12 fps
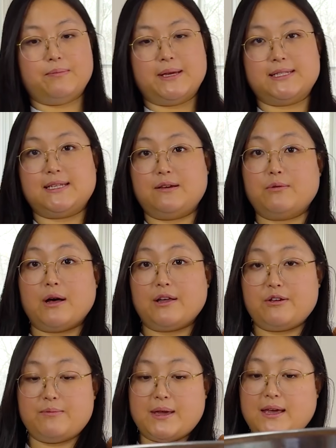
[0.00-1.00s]
busy while
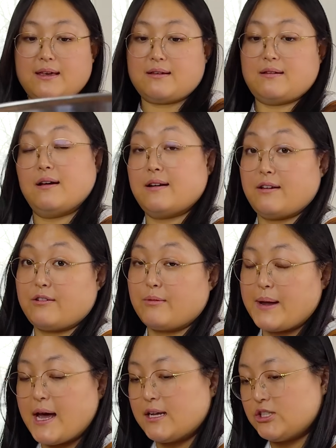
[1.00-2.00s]
you make another
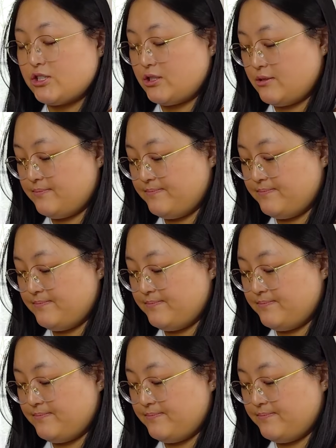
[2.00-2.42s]
batch.